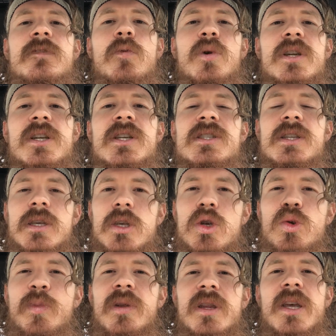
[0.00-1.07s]
for what it is that
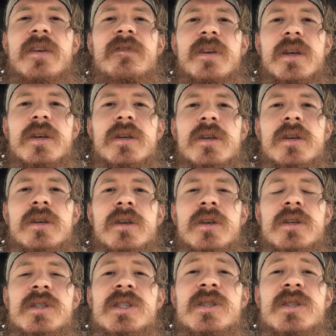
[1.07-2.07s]
you believe in.